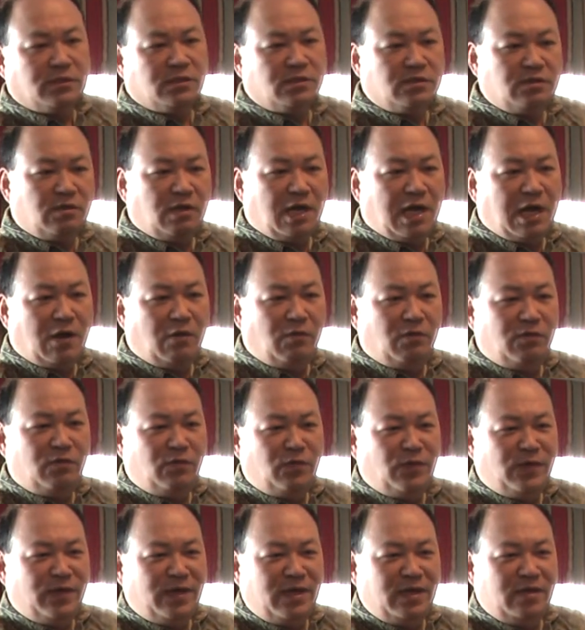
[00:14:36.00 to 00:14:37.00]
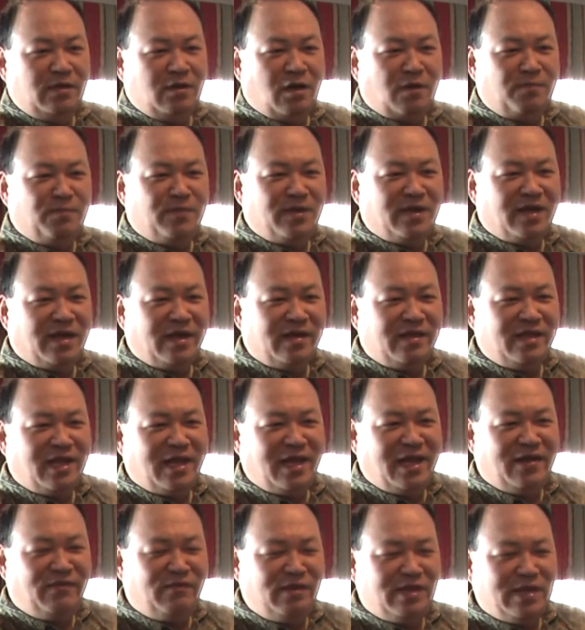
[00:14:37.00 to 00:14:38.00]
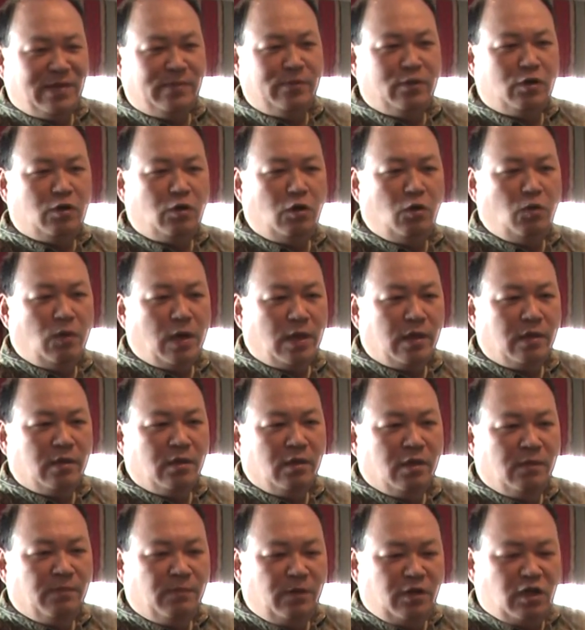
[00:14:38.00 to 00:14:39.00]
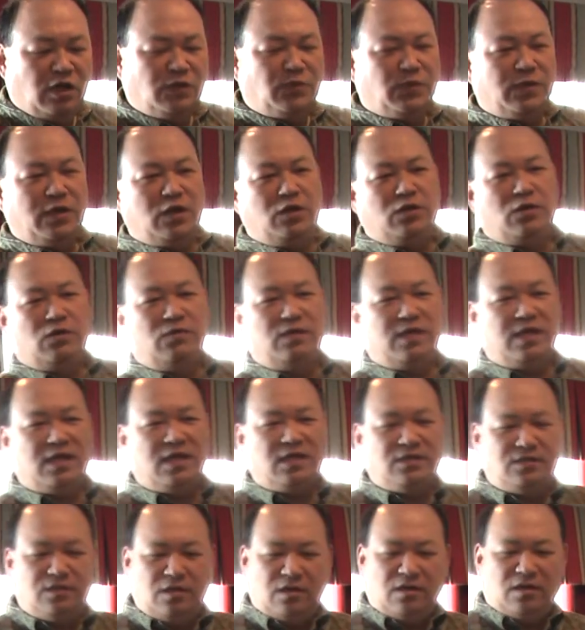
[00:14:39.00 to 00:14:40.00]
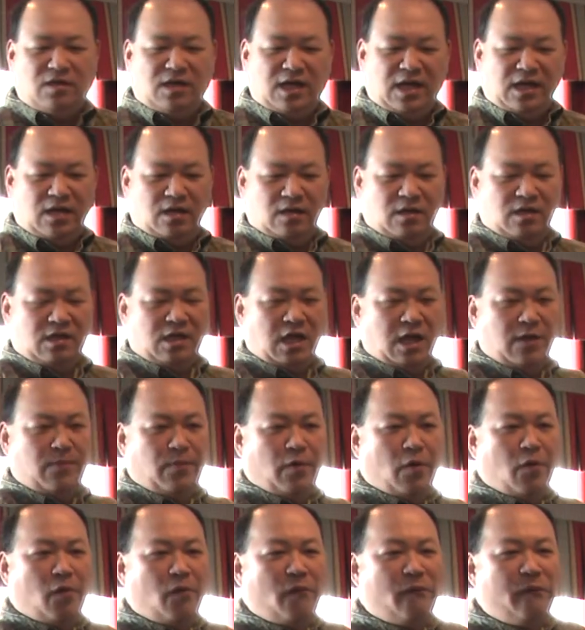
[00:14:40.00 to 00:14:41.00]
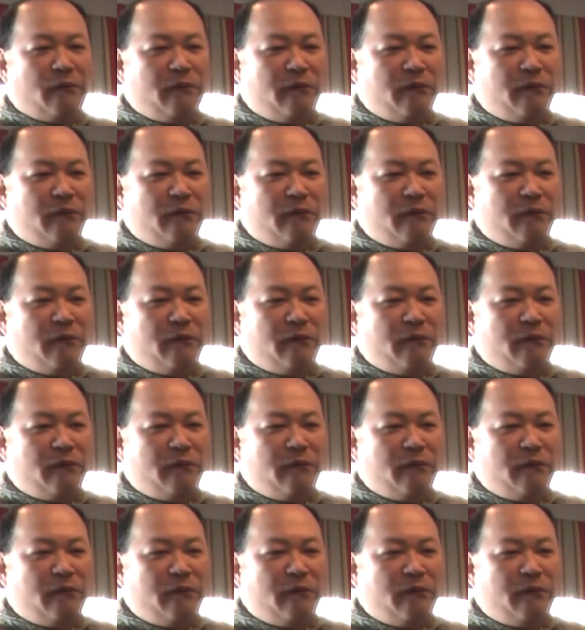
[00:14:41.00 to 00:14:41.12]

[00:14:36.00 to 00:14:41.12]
So how would it not be like that every time you glue it? Because when you glue the insert, you lay it on the table.